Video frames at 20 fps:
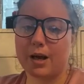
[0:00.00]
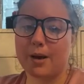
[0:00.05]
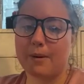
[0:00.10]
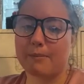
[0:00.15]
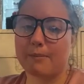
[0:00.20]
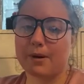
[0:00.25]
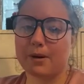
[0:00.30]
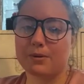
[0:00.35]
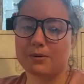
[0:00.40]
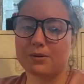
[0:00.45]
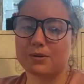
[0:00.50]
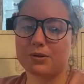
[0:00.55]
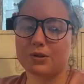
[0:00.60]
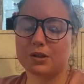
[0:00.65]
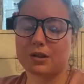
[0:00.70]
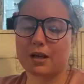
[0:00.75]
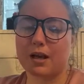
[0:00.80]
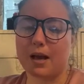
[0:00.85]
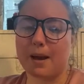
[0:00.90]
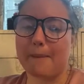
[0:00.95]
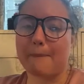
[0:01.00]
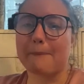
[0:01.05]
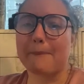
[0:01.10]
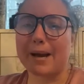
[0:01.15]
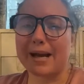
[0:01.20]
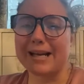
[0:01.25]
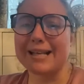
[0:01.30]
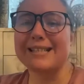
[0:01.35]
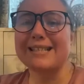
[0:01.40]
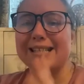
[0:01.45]
most
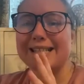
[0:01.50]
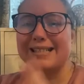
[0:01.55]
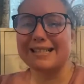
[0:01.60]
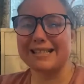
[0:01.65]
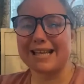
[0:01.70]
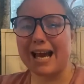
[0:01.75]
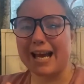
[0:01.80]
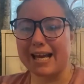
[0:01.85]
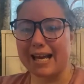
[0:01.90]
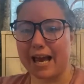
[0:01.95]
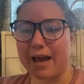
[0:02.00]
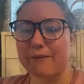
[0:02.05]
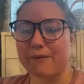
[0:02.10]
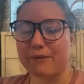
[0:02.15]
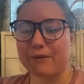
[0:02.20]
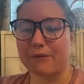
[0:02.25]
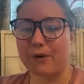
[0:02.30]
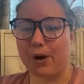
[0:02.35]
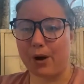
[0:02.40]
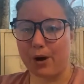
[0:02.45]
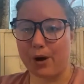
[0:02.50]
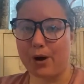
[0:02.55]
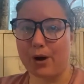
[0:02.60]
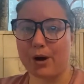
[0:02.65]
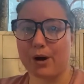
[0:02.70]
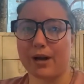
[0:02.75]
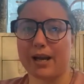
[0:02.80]
amazing day ever for her.